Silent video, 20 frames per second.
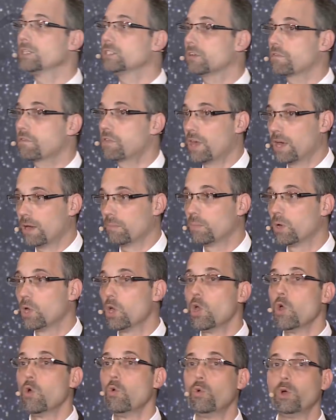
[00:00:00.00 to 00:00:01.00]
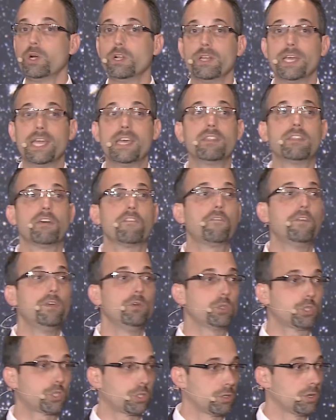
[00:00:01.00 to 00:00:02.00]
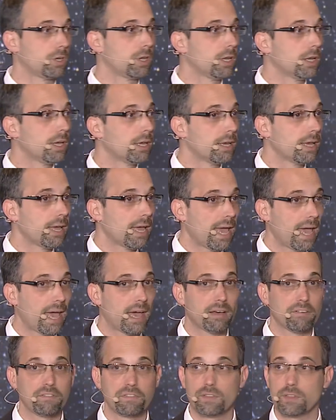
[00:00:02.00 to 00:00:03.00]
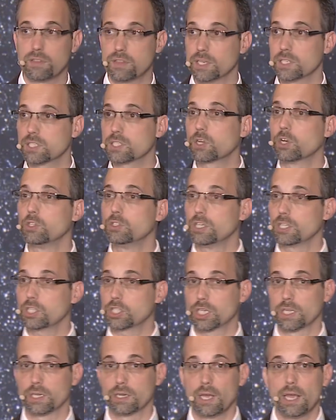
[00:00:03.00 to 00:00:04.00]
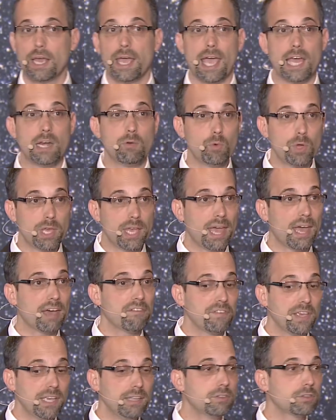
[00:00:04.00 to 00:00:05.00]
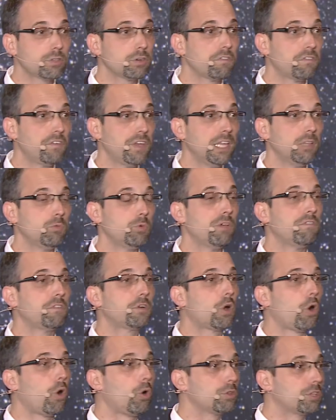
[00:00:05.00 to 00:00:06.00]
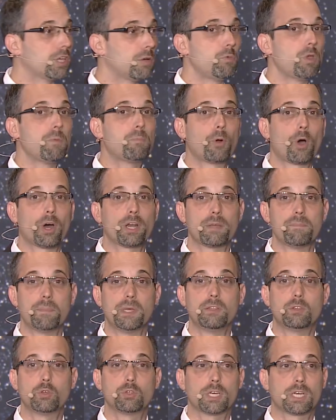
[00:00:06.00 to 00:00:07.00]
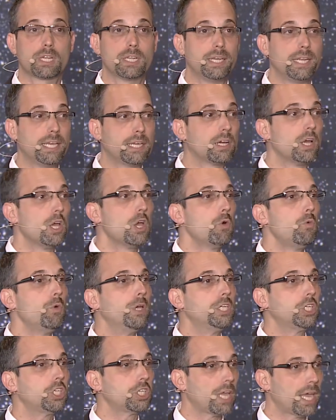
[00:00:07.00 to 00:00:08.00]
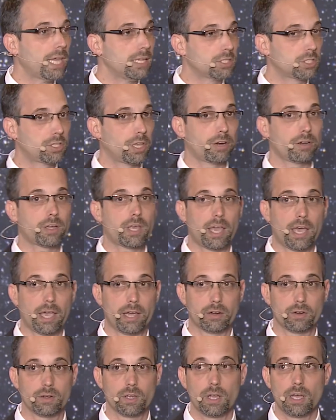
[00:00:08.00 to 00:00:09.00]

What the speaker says: of them will in the future have this condition. And we have intervened, we've called them, we brought them into the clinic, we changed their care,